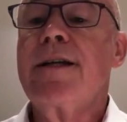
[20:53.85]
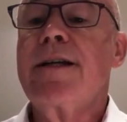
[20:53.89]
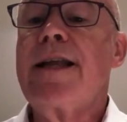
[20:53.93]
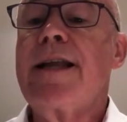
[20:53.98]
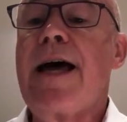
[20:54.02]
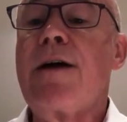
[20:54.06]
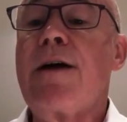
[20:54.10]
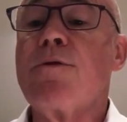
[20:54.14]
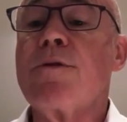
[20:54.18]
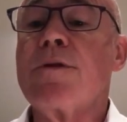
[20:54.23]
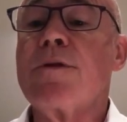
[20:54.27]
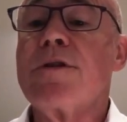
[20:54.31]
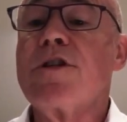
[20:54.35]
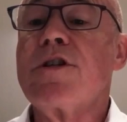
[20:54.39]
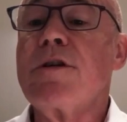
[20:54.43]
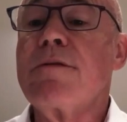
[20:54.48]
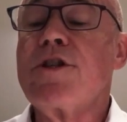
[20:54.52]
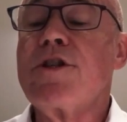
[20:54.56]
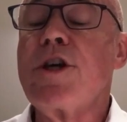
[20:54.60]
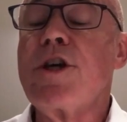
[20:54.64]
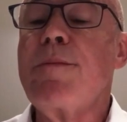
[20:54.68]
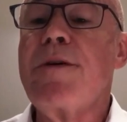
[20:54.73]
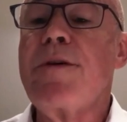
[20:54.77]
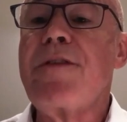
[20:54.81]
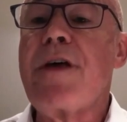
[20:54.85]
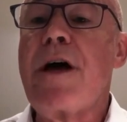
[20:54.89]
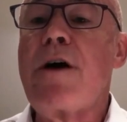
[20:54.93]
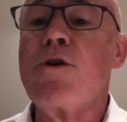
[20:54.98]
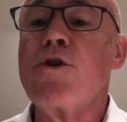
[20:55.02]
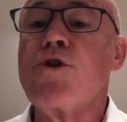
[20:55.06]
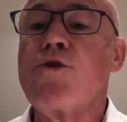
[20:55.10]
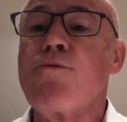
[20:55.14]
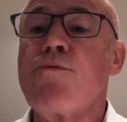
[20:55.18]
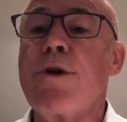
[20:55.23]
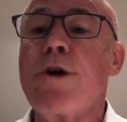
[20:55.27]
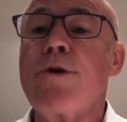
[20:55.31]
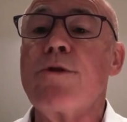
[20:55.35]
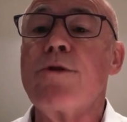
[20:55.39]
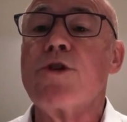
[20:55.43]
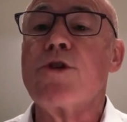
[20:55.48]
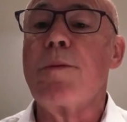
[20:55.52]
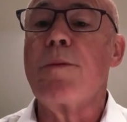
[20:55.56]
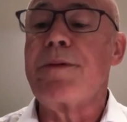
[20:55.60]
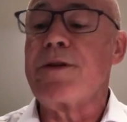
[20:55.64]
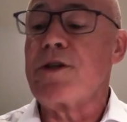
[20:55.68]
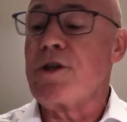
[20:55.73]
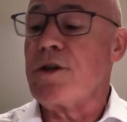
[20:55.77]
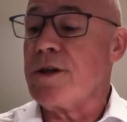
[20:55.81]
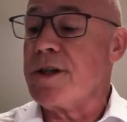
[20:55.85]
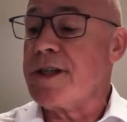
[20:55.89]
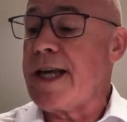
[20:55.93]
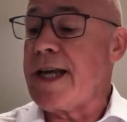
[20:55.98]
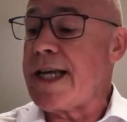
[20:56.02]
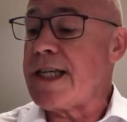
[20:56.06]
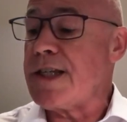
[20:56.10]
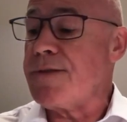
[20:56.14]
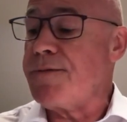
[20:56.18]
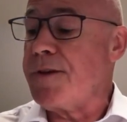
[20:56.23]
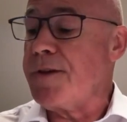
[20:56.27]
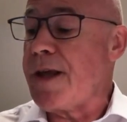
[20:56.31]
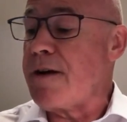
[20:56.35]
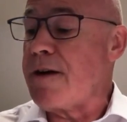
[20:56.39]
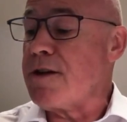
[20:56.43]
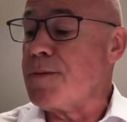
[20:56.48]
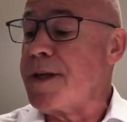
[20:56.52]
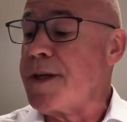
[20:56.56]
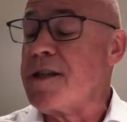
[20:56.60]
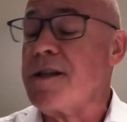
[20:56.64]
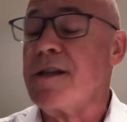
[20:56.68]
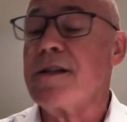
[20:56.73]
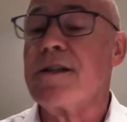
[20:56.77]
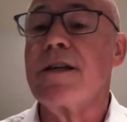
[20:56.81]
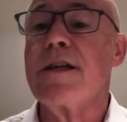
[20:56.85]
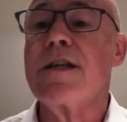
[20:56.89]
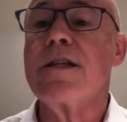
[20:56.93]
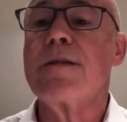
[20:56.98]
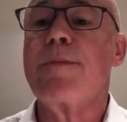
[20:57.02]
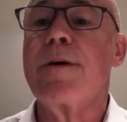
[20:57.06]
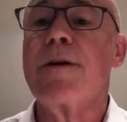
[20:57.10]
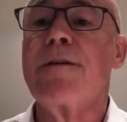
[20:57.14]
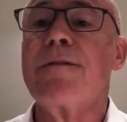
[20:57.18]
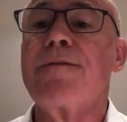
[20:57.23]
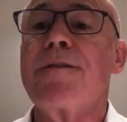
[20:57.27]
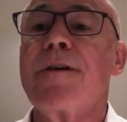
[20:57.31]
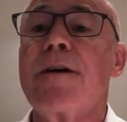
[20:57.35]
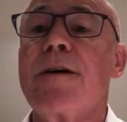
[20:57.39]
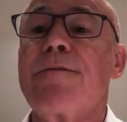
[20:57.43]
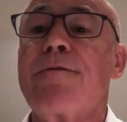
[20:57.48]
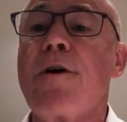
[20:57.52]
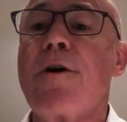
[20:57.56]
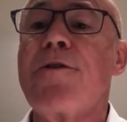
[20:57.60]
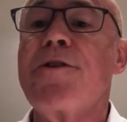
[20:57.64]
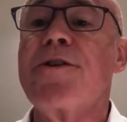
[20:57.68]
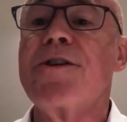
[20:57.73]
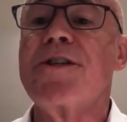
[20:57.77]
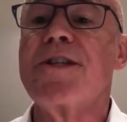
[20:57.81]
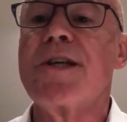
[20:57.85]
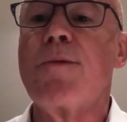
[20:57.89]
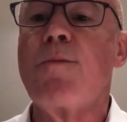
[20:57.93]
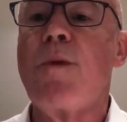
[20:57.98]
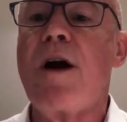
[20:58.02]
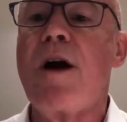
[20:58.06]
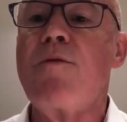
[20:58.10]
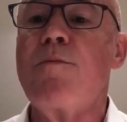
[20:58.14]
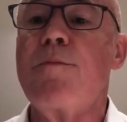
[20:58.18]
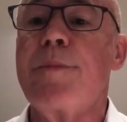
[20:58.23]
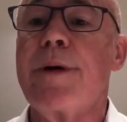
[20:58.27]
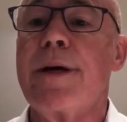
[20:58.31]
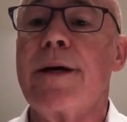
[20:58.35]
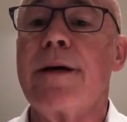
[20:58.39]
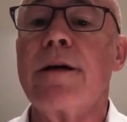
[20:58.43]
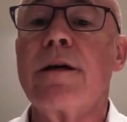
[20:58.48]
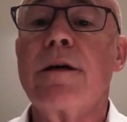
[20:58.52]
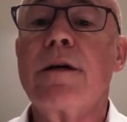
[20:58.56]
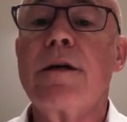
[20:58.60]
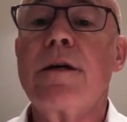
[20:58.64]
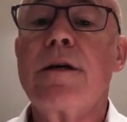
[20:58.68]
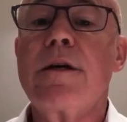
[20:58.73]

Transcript: Now, some of those routes will be successful, those businesses, but for, for others it won't be.